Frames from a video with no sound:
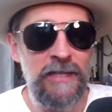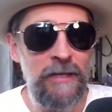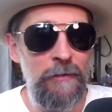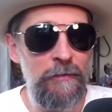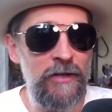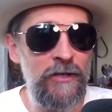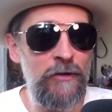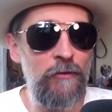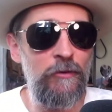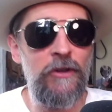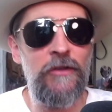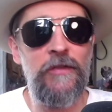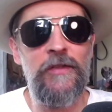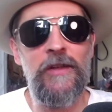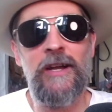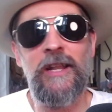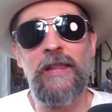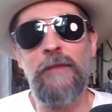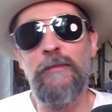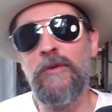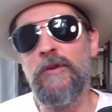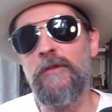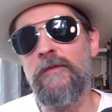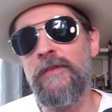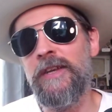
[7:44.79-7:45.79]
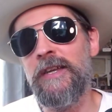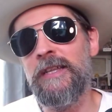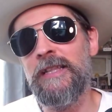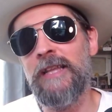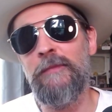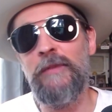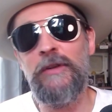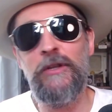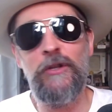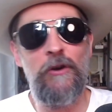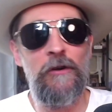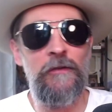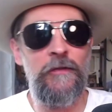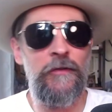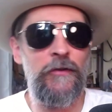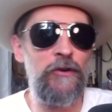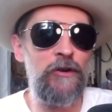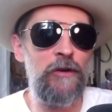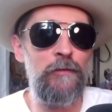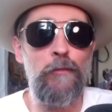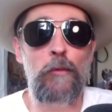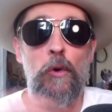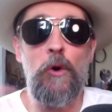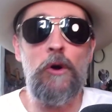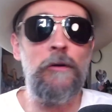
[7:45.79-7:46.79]
Let me know what you thought of the movie. Let me know if there
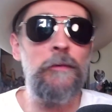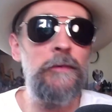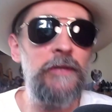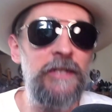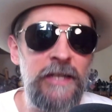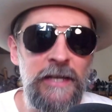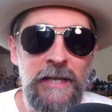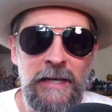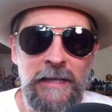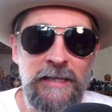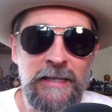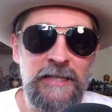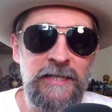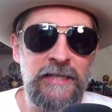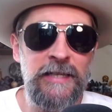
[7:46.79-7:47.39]
are more ridiculous